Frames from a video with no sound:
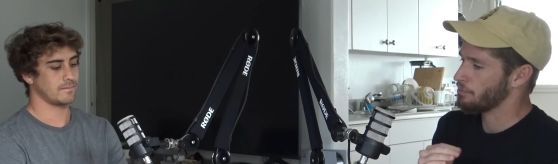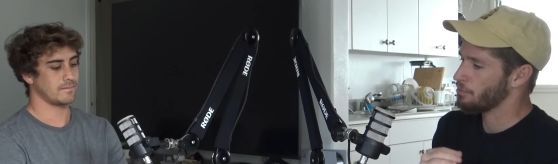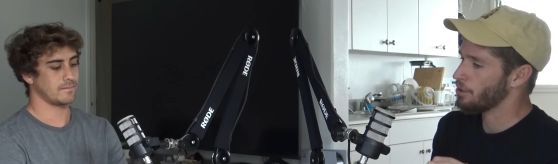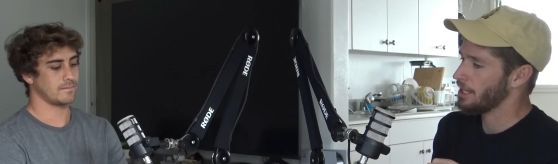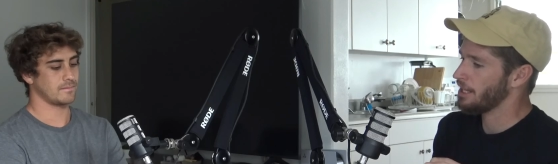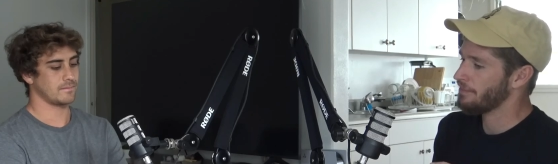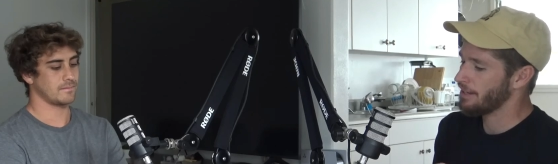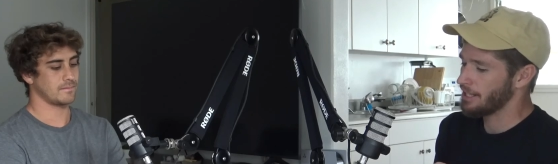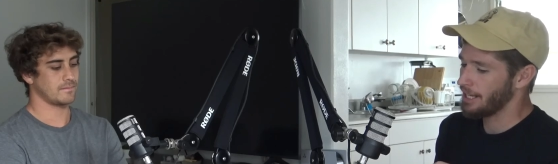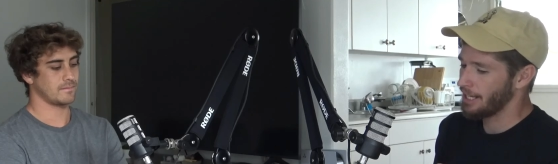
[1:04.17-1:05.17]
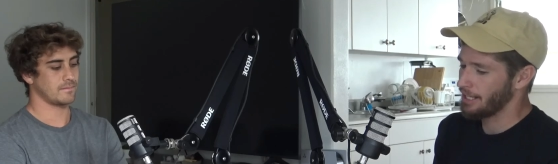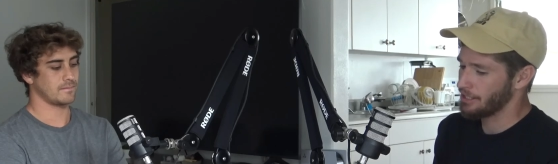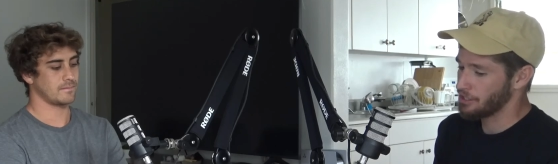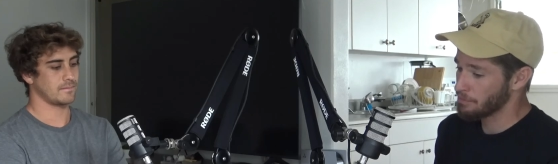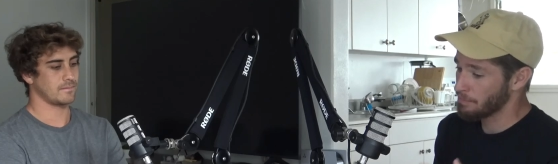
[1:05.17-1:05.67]
Speaker 1: reward if it
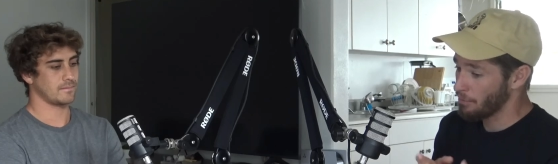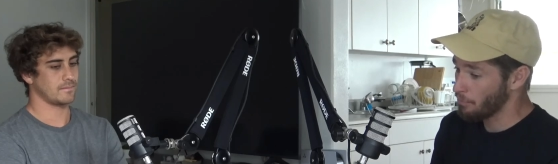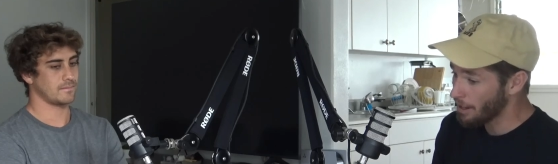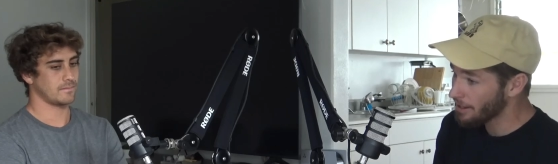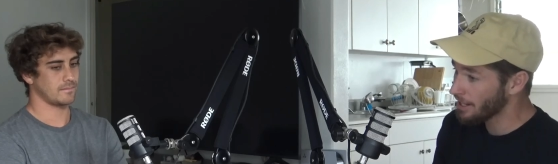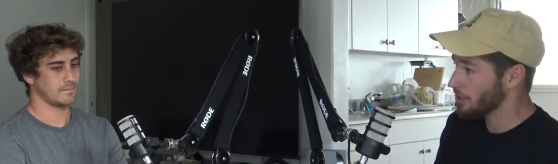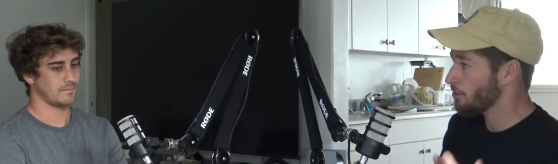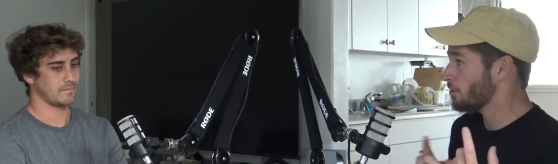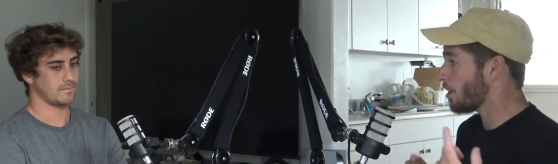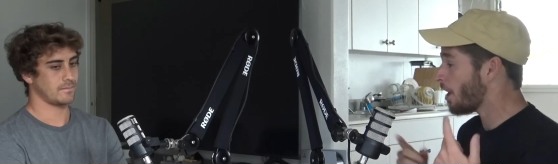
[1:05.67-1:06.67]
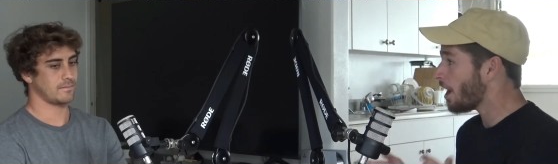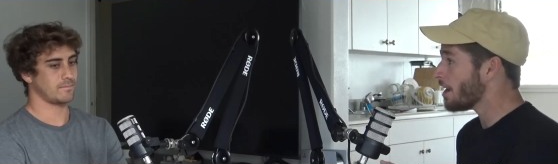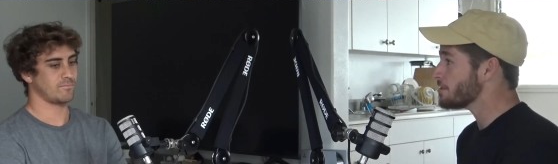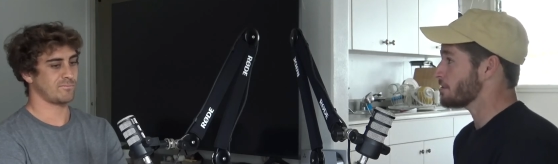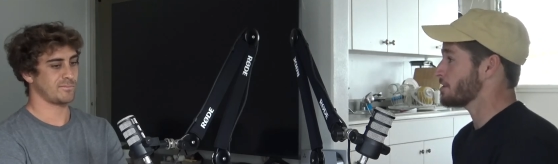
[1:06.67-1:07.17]
just by wearing it you
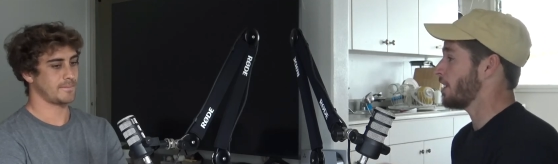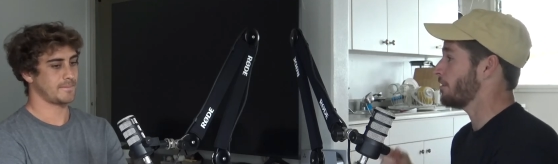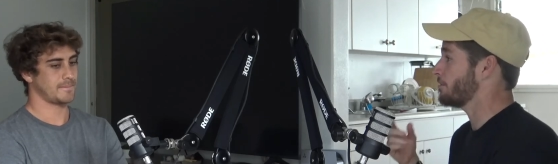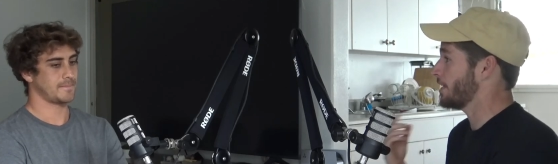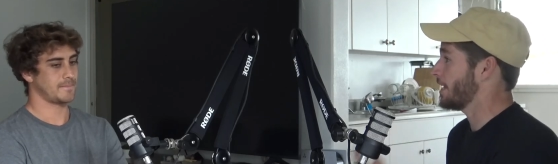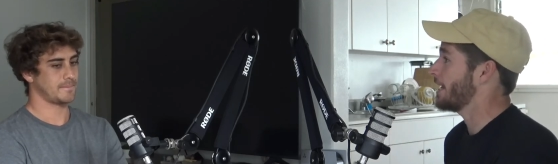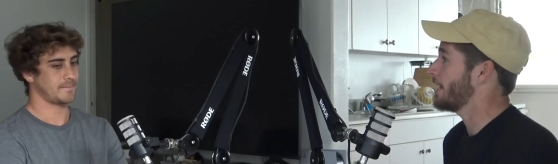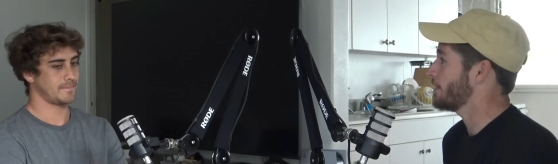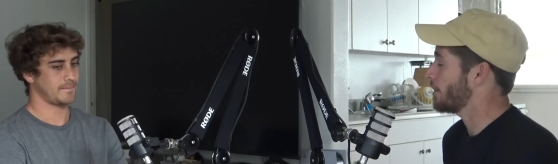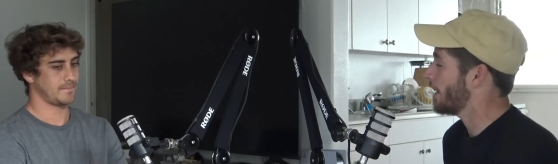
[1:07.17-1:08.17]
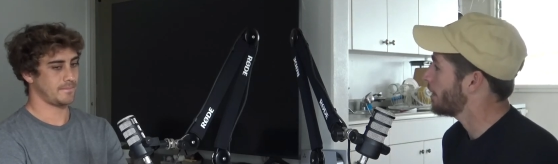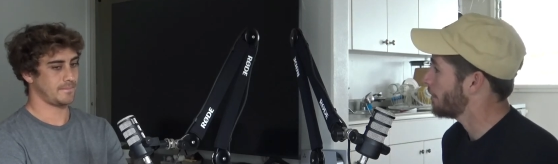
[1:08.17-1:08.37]
cause yourself to hit your head